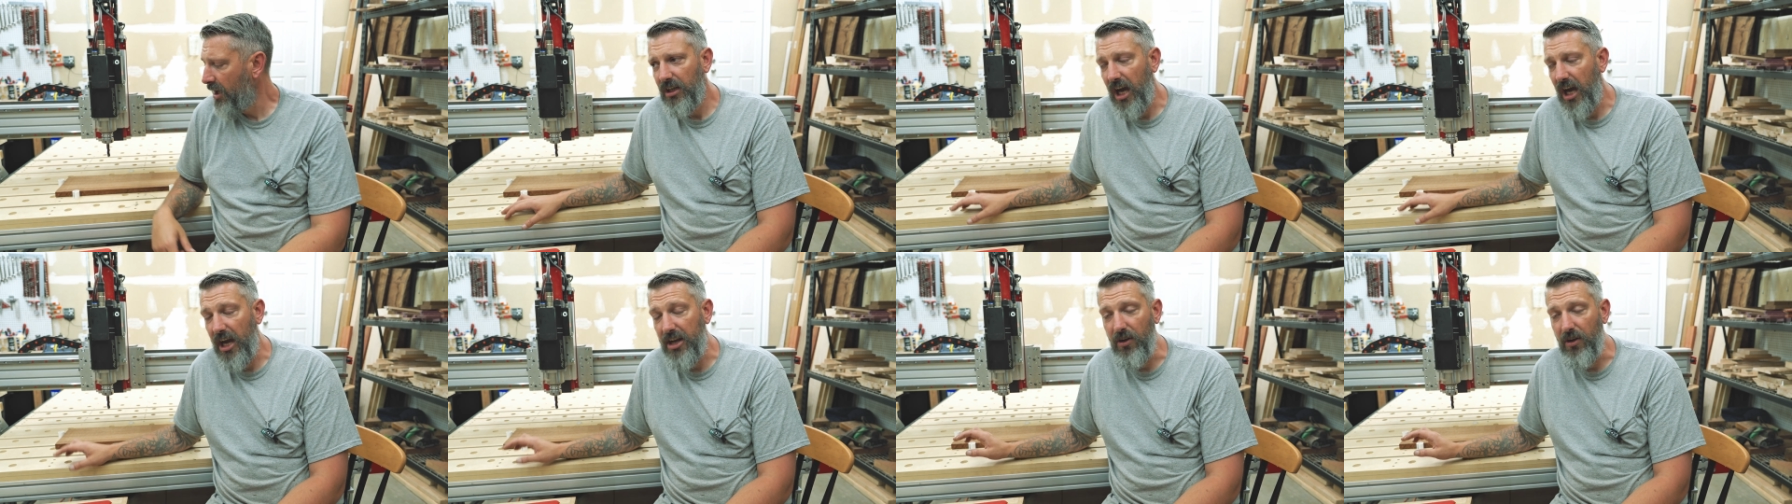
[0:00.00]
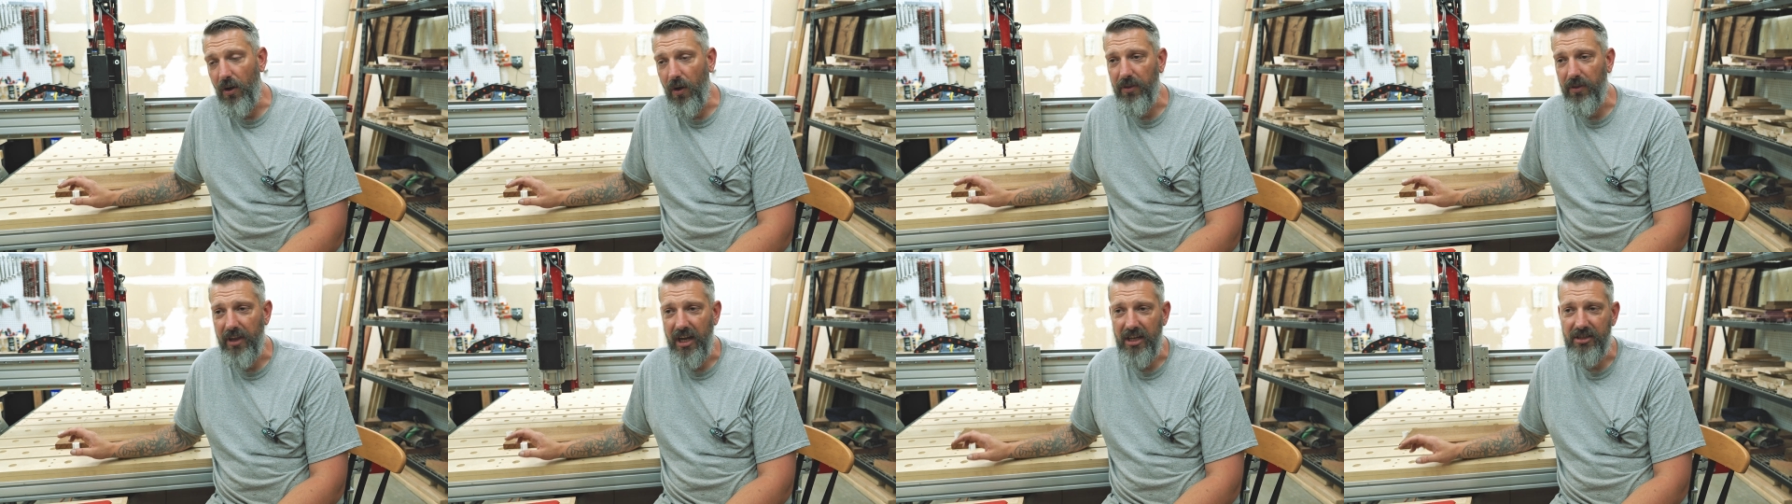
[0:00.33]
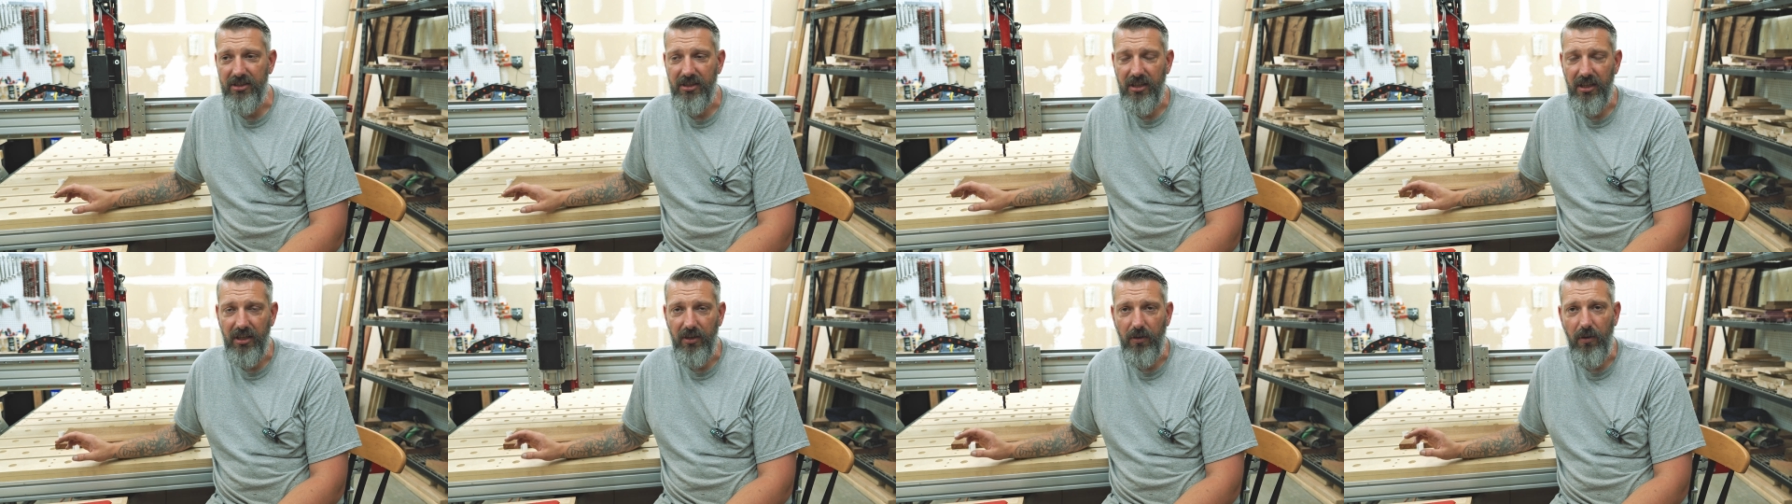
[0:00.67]
I know that
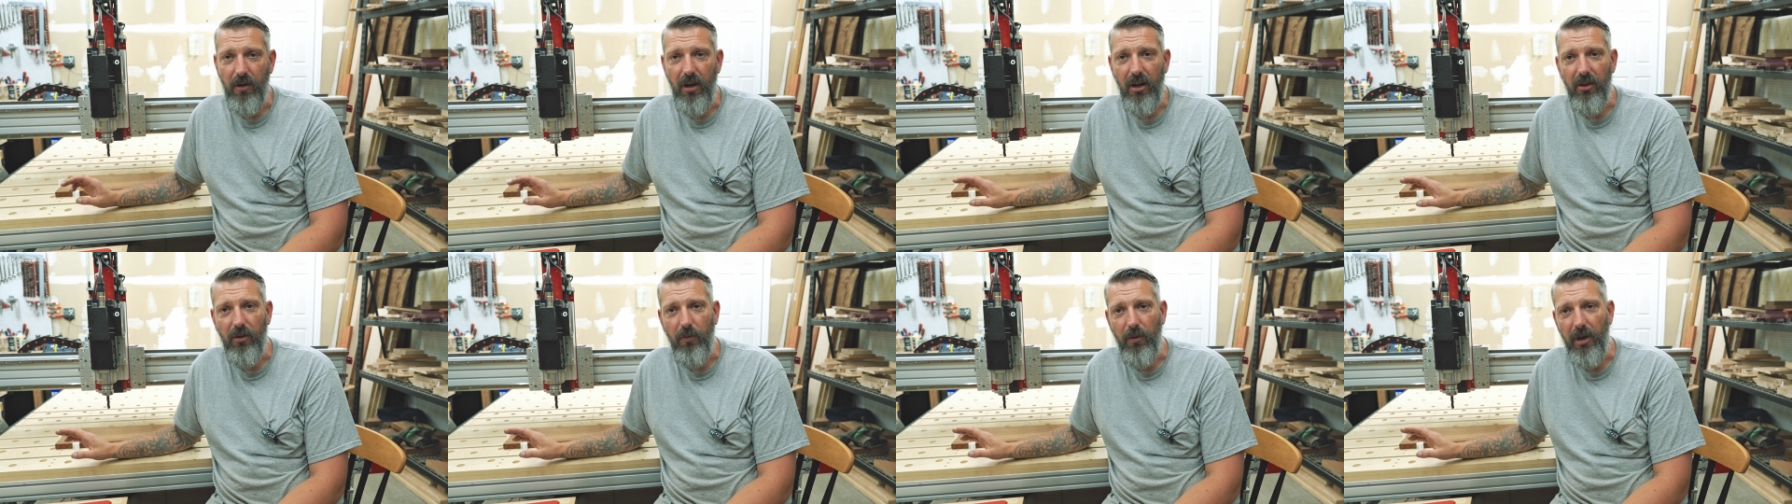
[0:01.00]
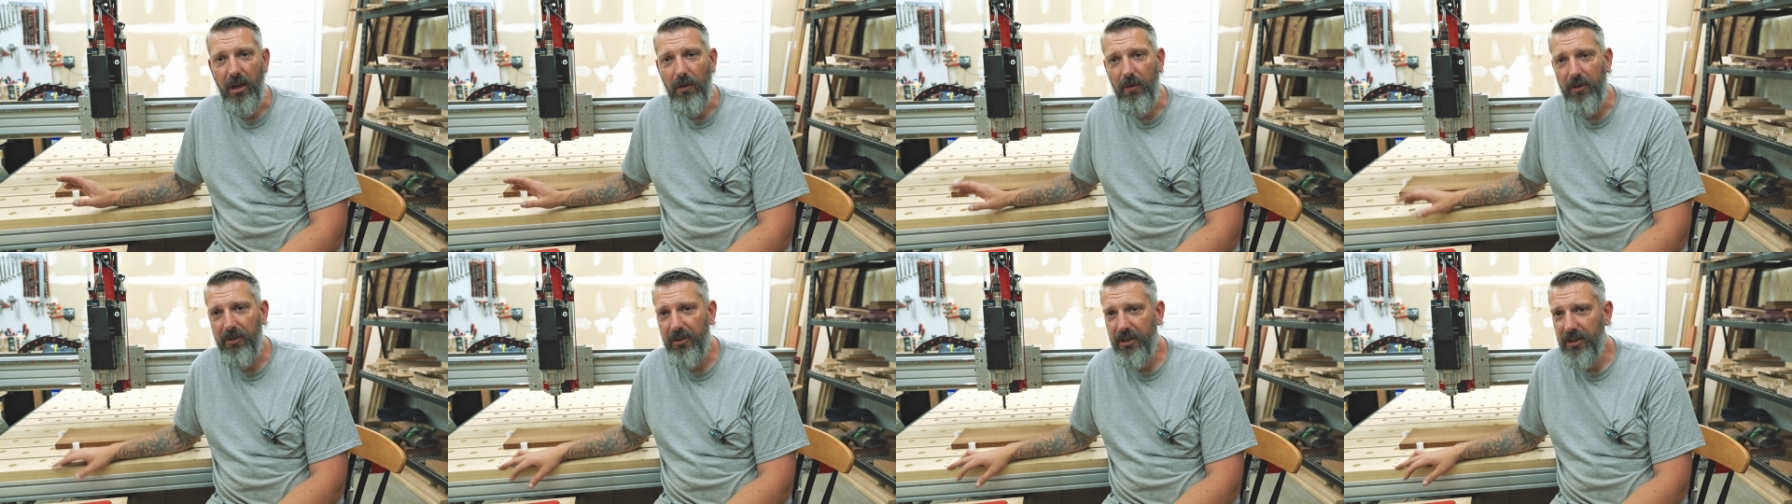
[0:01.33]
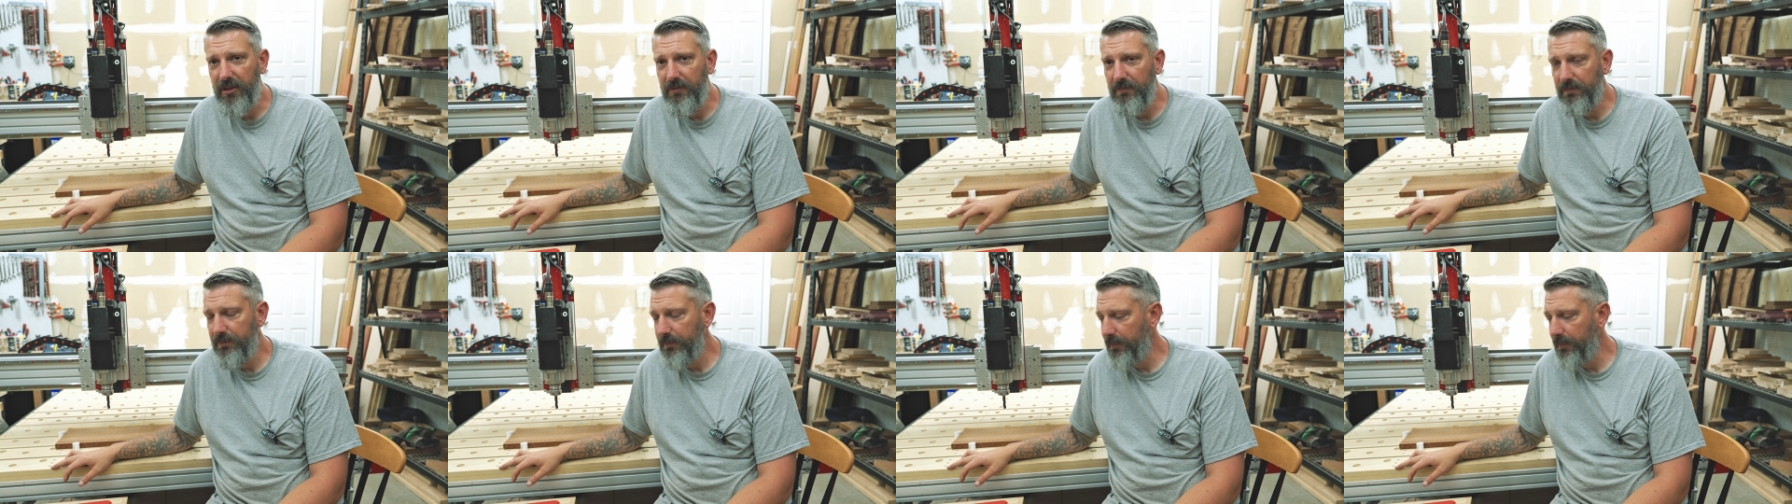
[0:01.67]
it's going to go all the way with it